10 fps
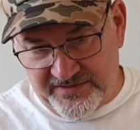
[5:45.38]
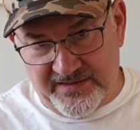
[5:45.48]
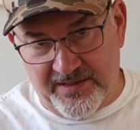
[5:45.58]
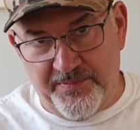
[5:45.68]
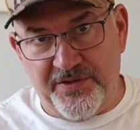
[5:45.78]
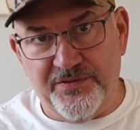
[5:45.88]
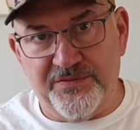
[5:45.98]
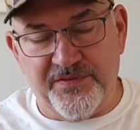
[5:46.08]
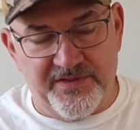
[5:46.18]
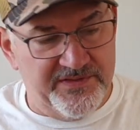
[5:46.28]
that I'm going to use
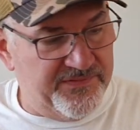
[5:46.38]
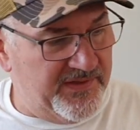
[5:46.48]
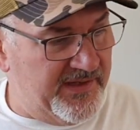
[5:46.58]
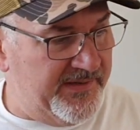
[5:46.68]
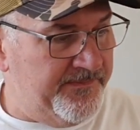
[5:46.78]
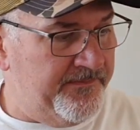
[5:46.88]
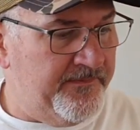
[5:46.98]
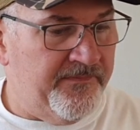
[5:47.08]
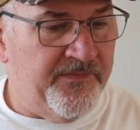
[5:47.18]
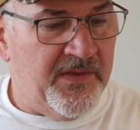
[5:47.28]
for this fly.
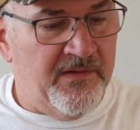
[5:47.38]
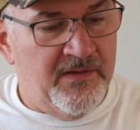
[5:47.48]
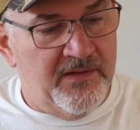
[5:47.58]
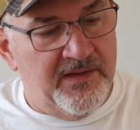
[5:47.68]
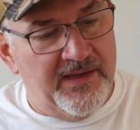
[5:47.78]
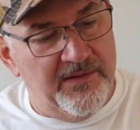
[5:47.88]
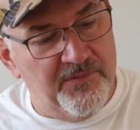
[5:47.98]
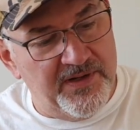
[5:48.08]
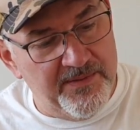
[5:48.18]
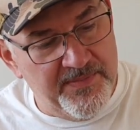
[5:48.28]
And
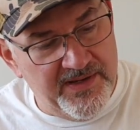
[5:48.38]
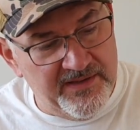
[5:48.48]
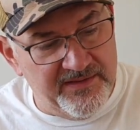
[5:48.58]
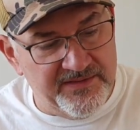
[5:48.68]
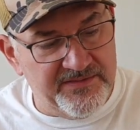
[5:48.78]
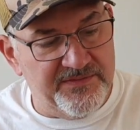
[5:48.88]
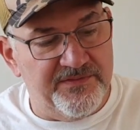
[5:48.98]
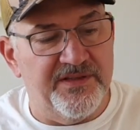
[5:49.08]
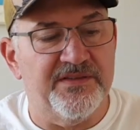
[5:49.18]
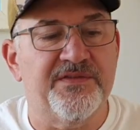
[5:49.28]
when I make this
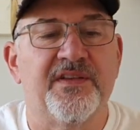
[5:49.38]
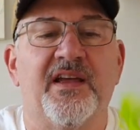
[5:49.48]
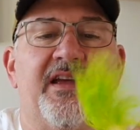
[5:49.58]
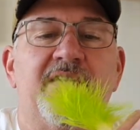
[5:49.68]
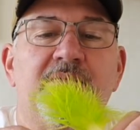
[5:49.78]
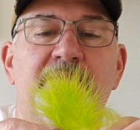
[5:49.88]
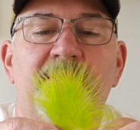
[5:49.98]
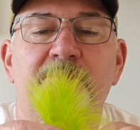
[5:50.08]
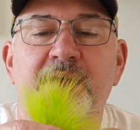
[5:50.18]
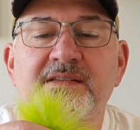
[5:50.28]
fly,
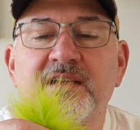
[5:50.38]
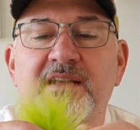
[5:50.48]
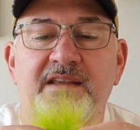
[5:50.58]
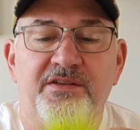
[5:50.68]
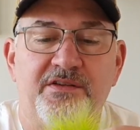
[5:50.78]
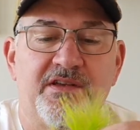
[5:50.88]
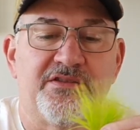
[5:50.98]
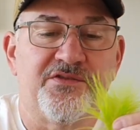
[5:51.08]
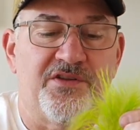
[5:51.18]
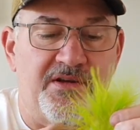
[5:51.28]
basically,
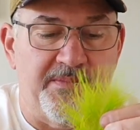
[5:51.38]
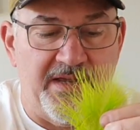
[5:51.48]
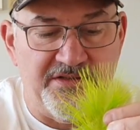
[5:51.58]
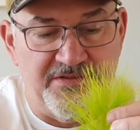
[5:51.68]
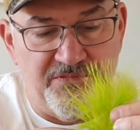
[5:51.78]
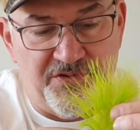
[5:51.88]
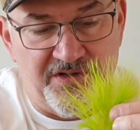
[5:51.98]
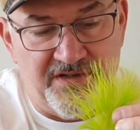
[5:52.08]
as you can imagine, we're going